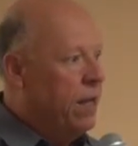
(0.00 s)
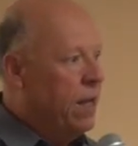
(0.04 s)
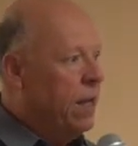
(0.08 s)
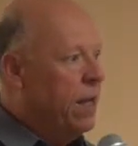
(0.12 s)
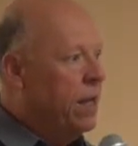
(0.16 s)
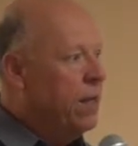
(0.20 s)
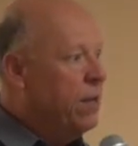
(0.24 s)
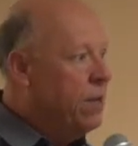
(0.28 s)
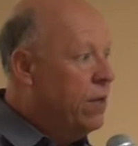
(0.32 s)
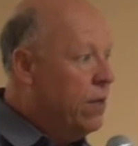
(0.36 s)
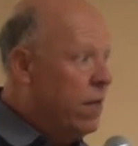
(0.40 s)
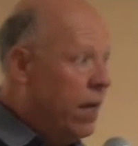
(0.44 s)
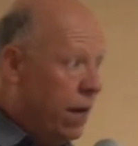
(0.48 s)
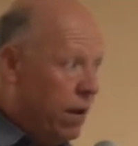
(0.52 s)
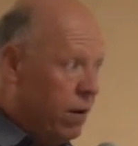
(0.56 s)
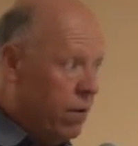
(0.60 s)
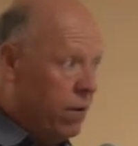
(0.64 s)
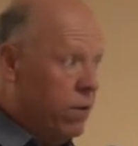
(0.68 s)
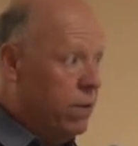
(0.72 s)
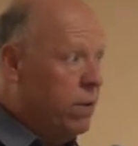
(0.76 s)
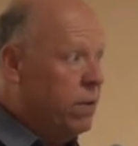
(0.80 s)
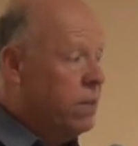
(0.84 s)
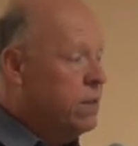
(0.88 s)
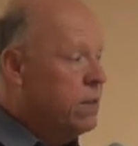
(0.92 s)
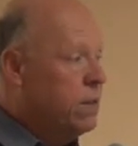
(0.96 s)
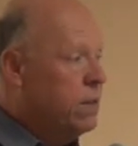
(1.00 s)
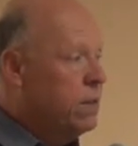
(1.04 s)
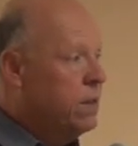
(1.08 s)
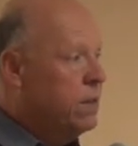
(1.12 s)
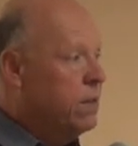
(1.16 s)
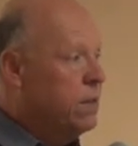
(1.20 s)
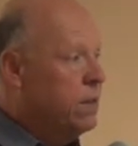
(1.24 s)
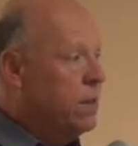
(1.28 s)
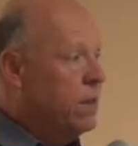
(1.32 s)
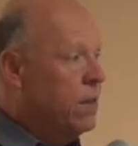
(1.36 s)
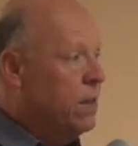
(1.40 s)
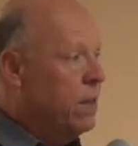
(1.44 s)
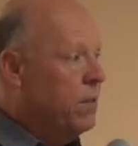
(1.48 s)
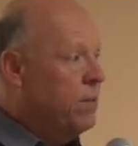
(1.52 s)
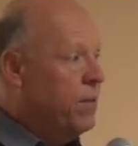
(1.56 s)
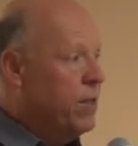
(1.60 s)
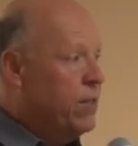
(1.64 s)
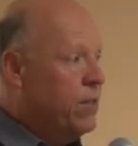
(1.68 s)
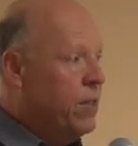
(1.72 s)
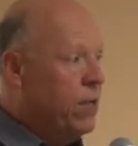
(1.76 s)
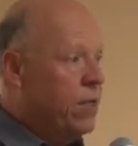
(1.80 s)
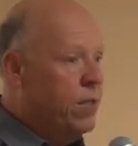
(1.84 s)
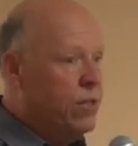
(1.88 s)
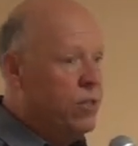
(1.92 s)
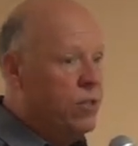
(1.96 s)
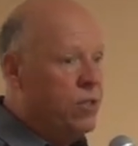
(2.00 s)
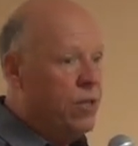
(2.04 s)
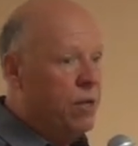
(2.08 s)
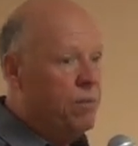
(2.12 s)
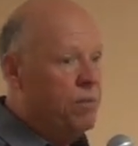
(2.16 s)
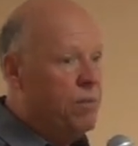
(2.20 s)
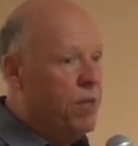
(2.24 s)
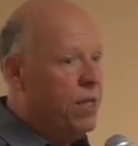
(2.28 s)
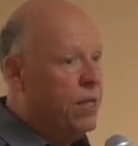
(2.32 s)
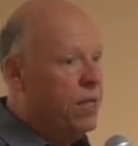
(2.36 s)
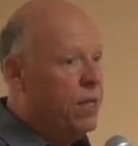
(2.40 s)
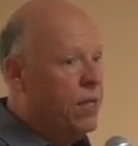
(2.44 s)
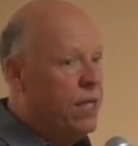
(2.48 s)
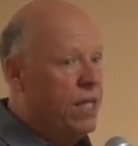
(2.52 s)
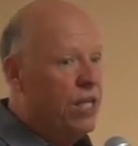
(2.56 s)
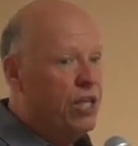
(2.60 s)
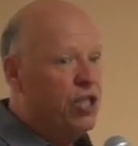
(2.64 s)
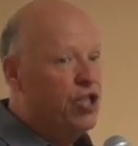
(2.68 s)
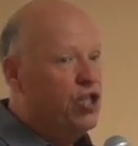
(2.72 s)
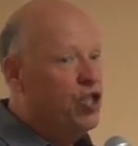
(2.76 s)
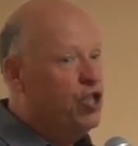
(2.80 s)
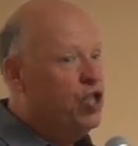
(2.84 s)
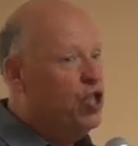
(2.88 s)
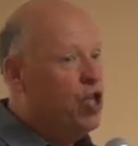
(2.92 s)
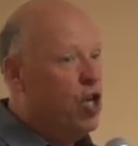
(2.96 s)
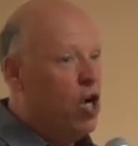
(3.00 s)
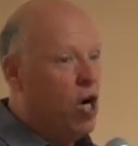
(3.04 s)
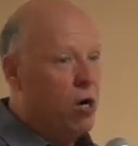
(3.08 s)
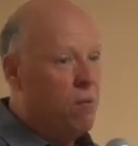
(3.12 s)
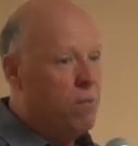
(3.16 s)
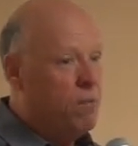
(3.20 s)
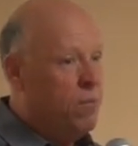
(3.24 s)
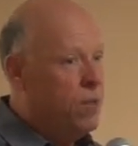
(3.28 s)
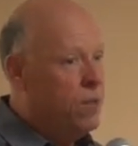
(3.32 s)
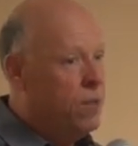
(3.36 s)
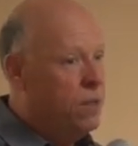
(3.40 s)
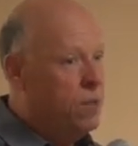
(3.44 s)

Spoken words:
And Daryl, let me tell you something, is sharp.